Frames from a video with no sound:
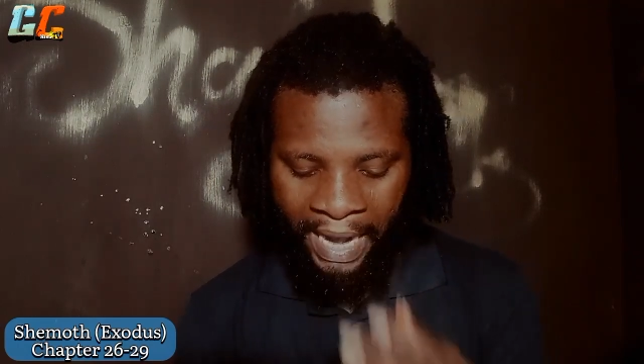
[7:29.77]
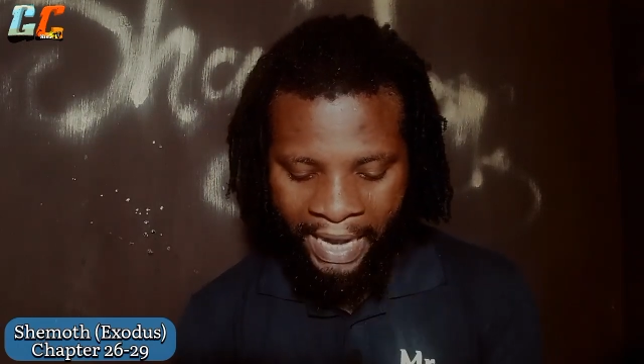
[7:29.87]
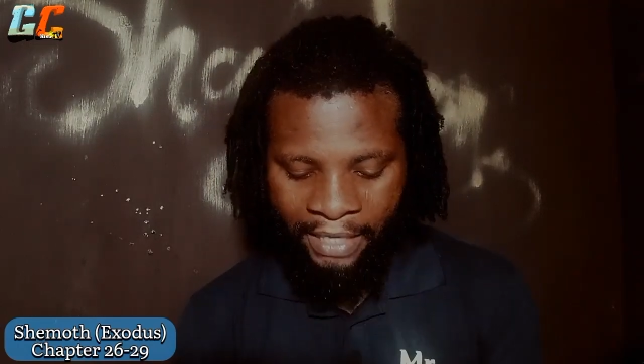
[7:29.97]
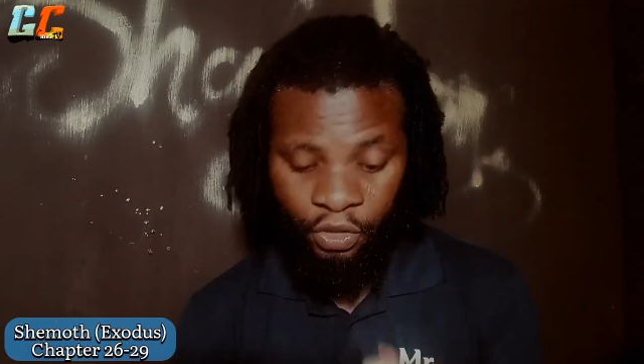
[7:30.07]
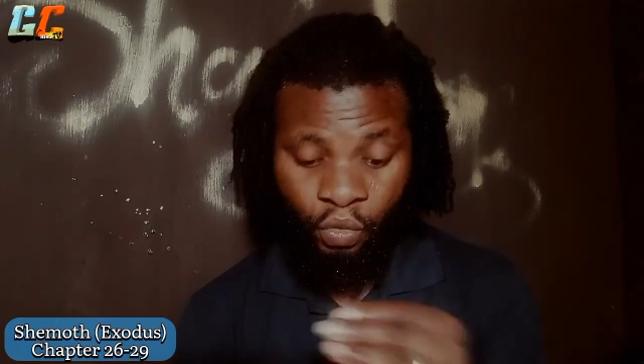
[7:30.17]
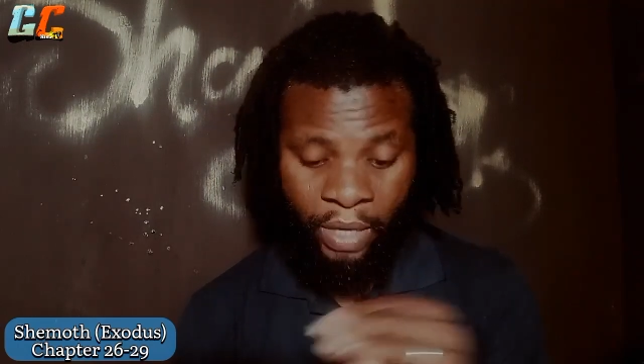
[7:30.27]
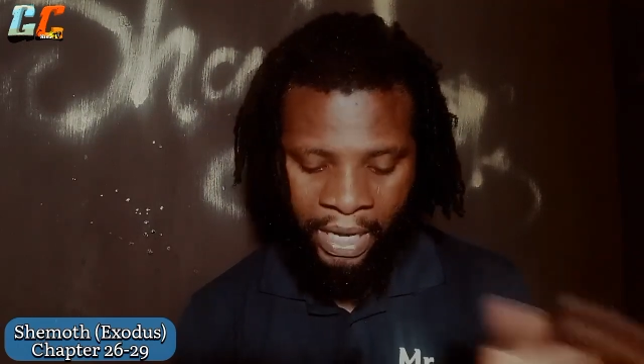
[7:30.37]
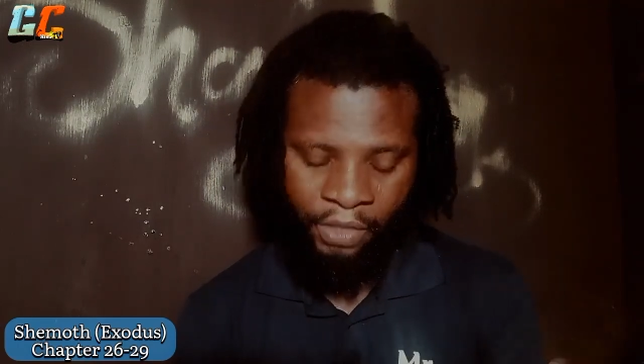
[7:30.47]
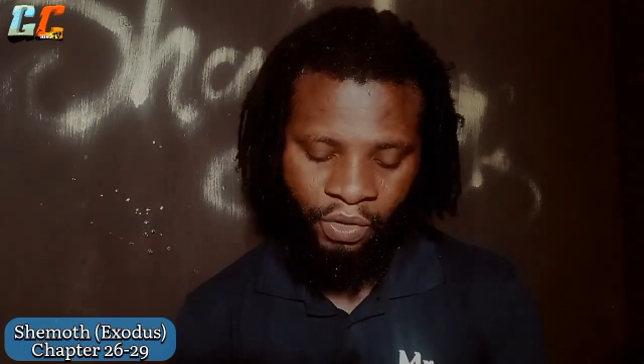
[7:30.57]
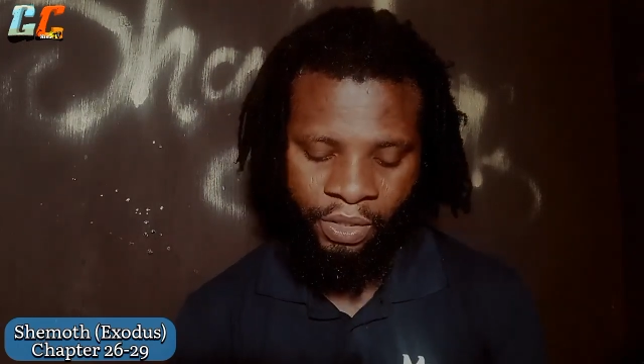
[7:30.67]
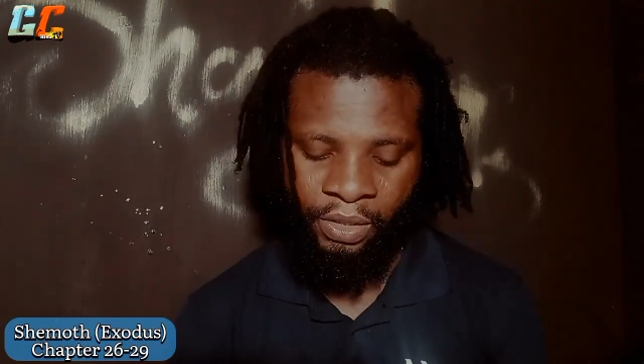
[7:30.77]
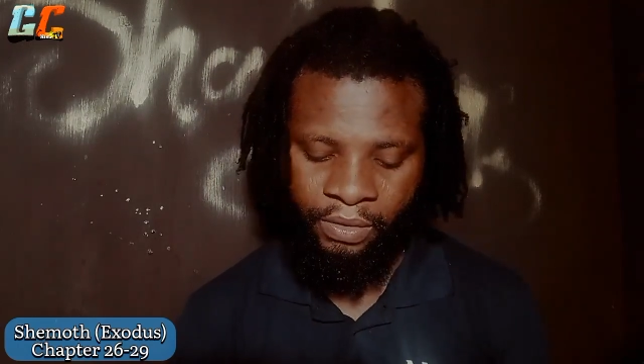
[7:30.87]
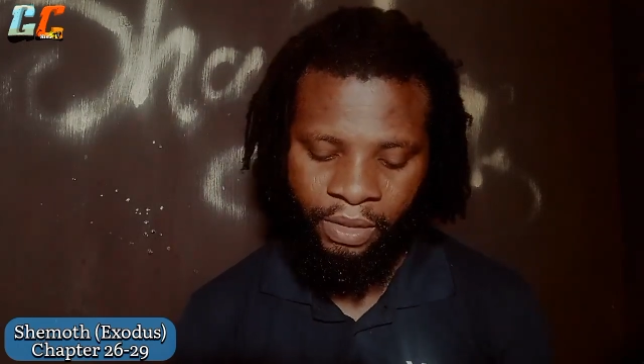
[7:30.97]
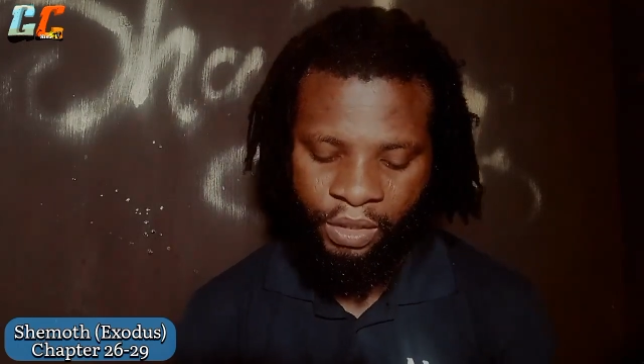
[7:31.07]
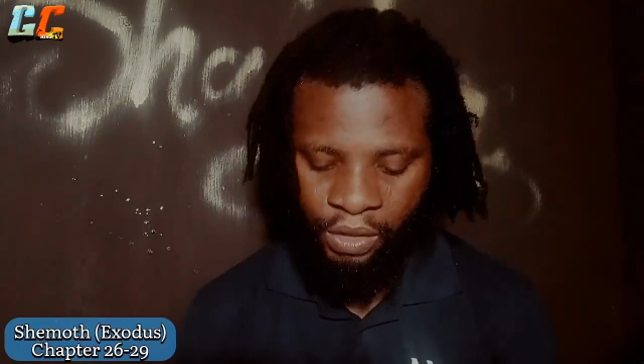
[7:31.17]
end to end,
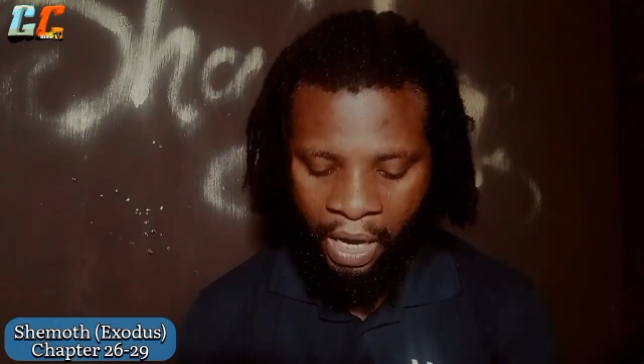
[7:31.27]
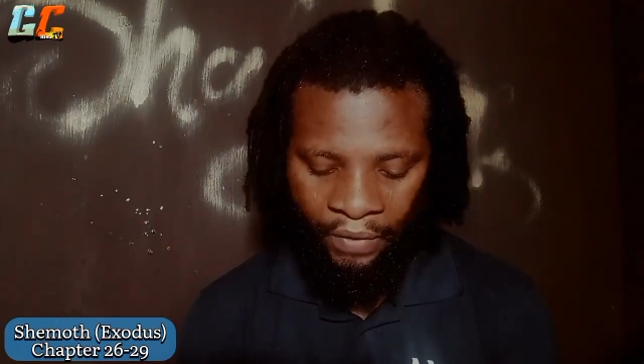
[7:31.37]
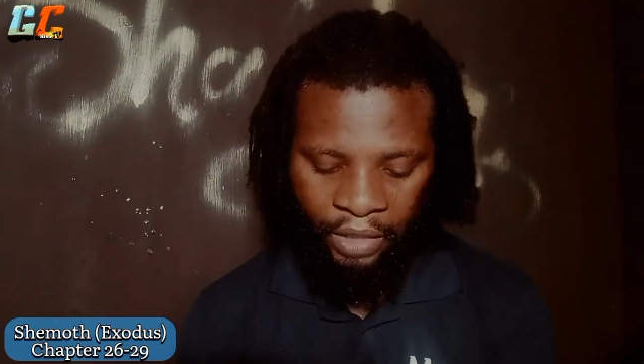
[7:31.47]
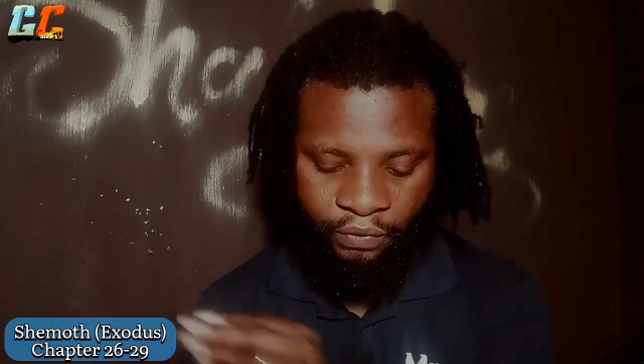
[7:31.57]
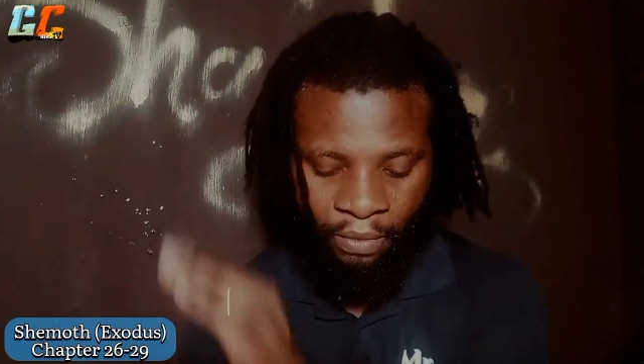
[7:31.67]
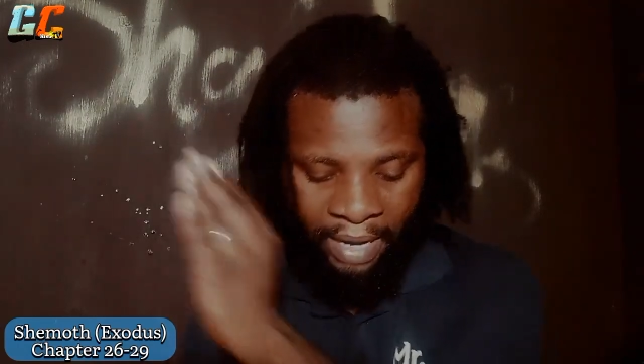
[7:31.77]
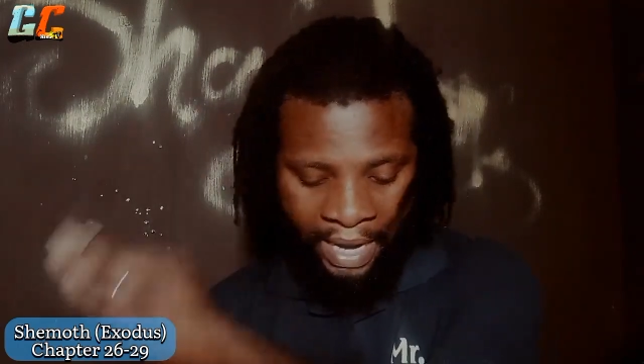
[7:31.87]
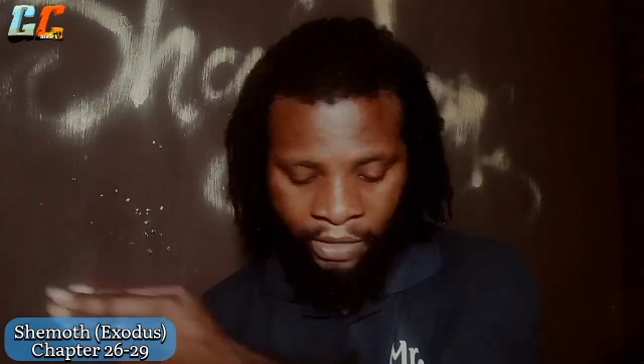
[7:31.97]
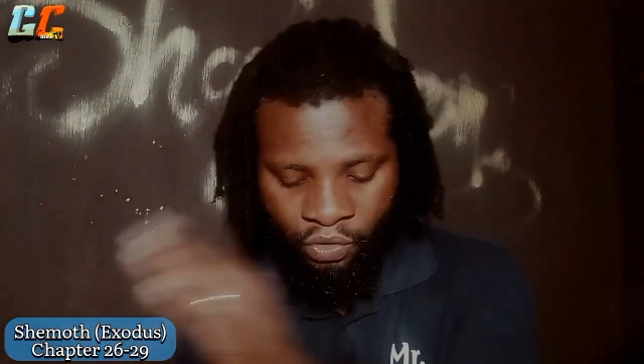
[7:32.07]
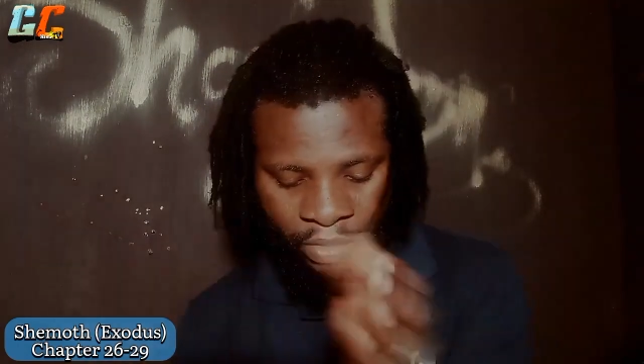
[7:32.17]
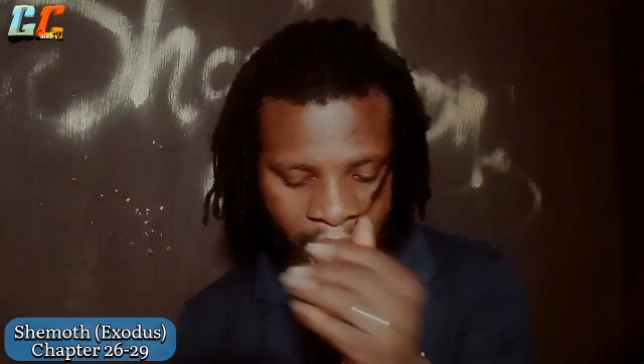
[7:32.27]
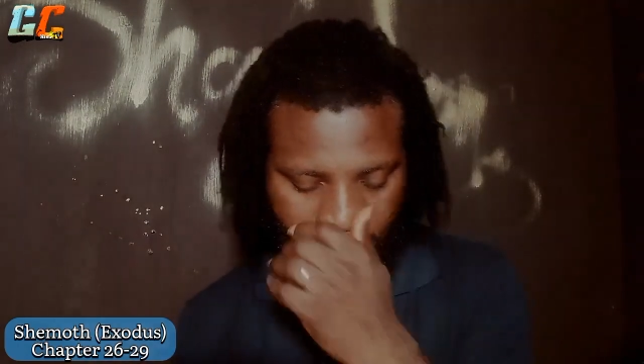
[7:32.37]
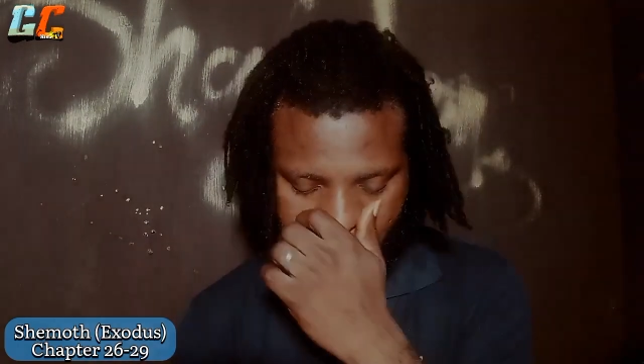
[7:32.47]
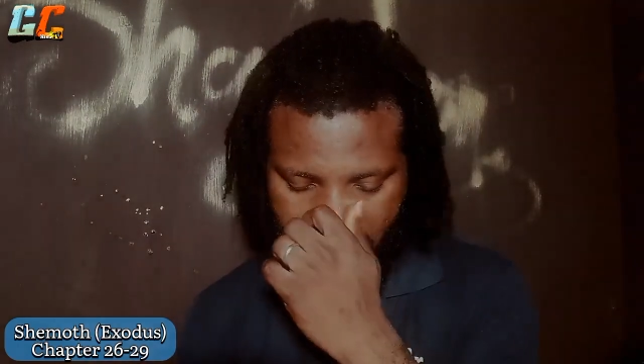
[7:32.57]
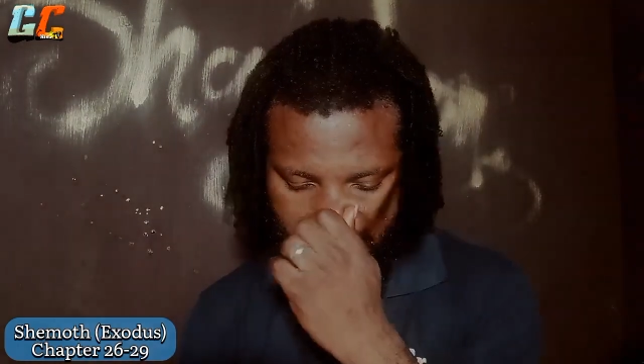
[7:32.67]
shall reach from end to
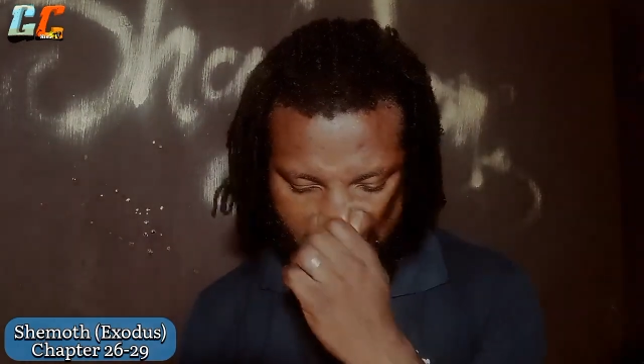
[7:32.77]
end.